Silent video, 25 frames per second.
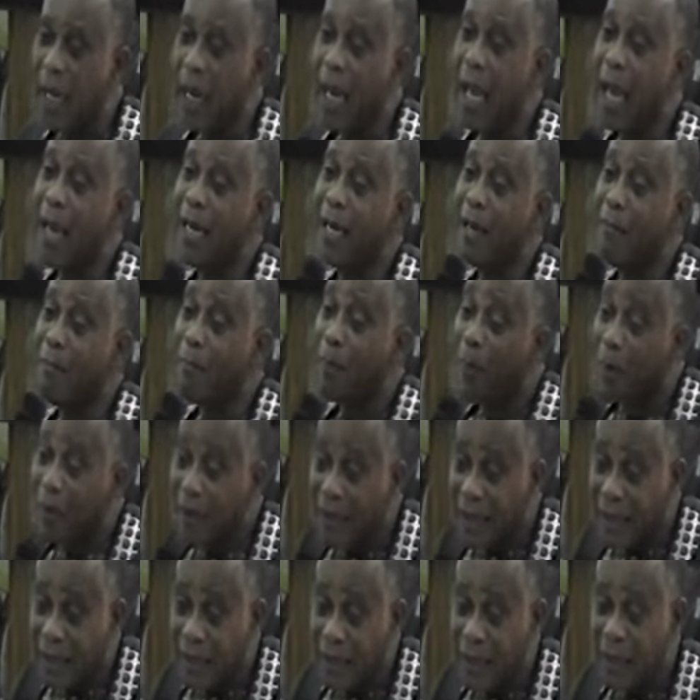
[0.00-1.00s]

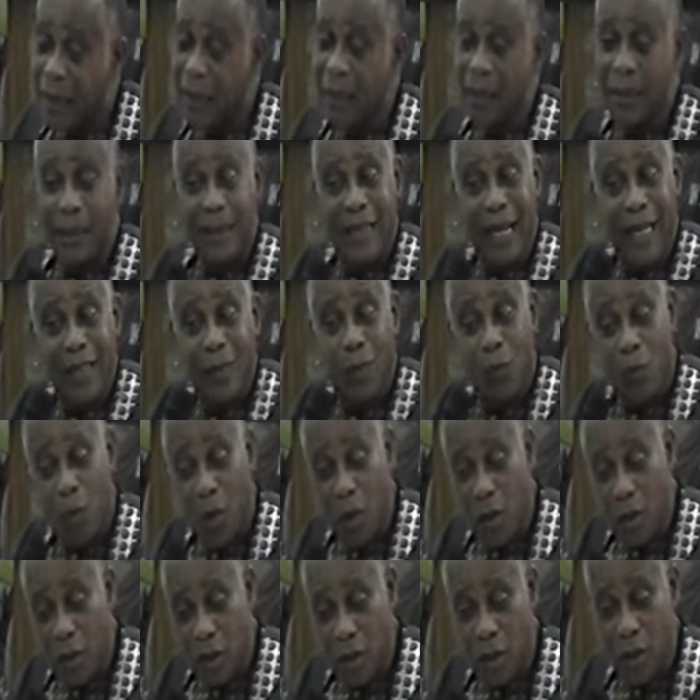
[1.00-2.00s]
Anybody that
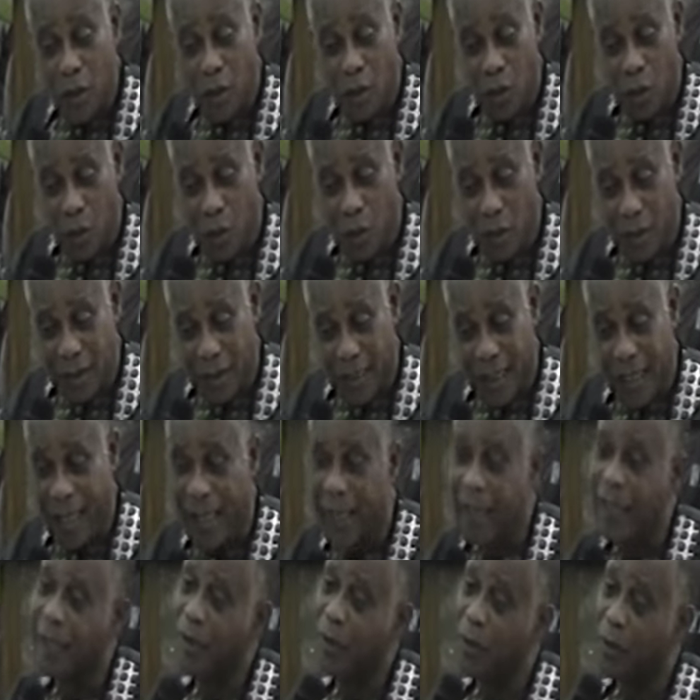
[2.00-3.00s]
wants to
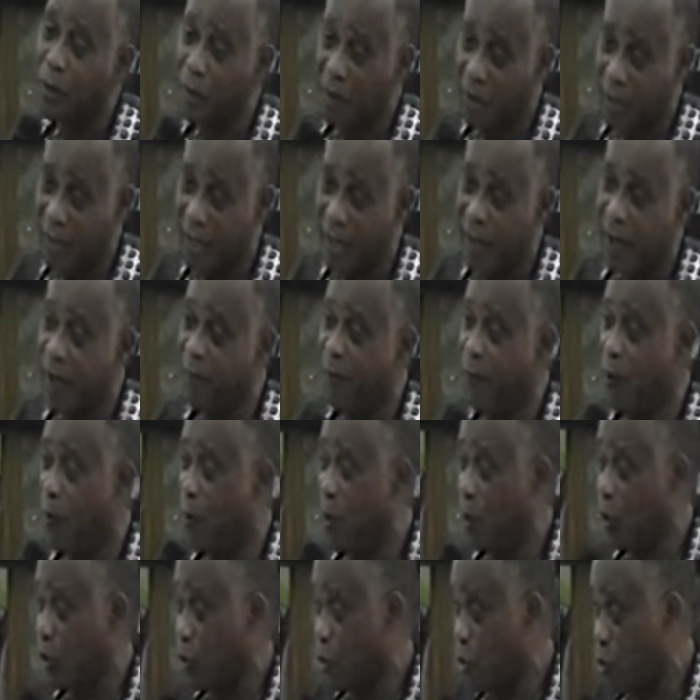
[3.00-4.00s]
stay, you stay. If you
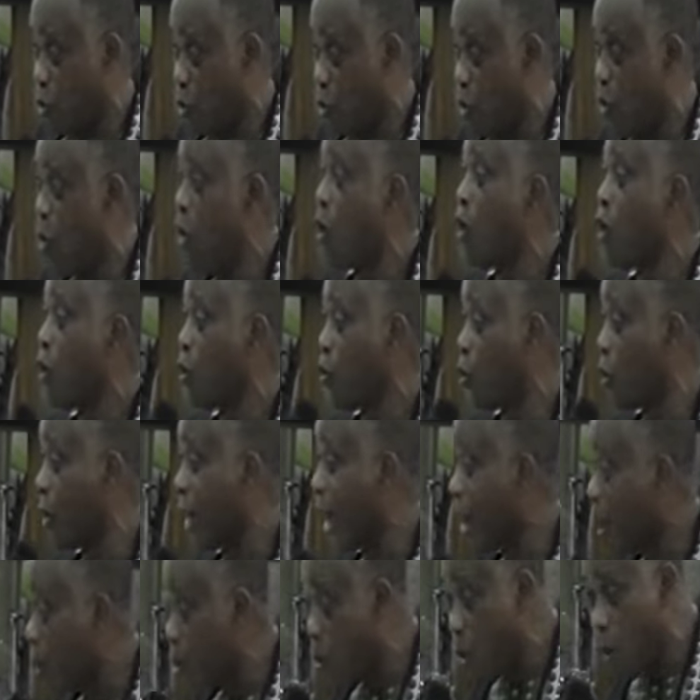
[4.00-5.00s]
want to go, you
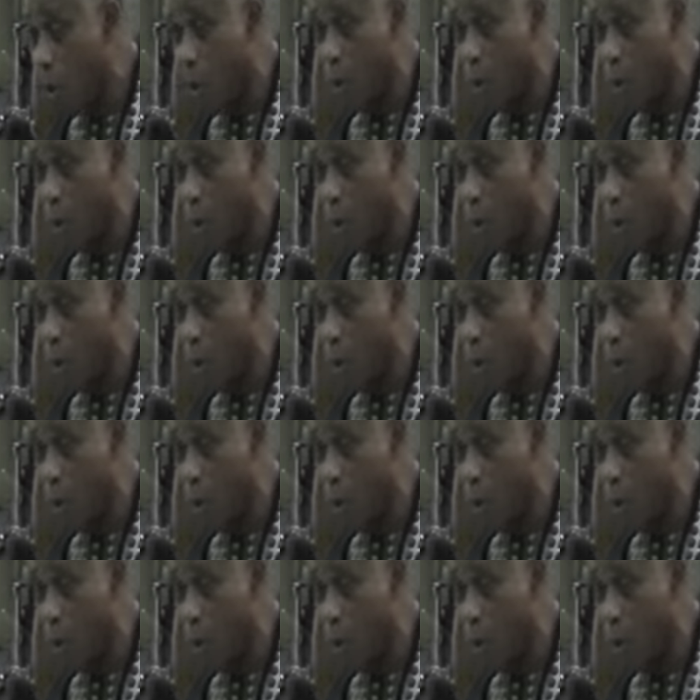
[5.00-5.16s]
can go.